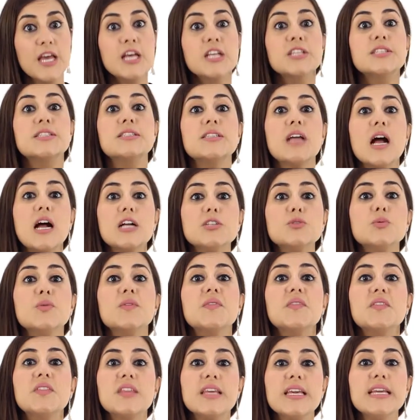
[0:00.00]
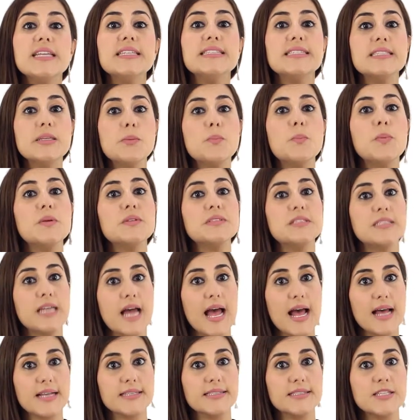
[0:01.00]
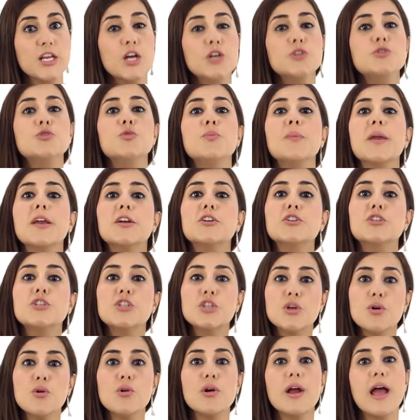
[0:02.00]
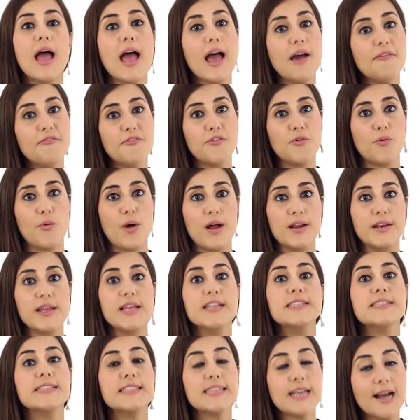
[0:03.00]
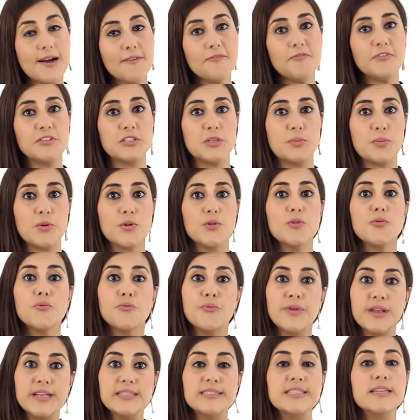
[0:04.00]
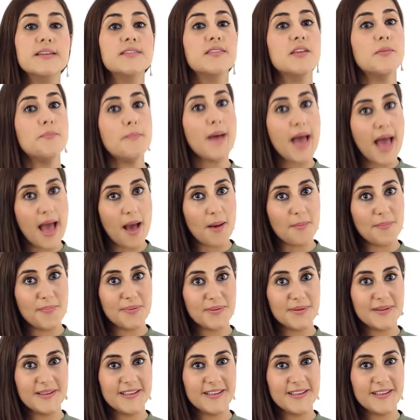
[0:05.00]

Start with these simple tasks to make sure everyone is comfortable reading the map.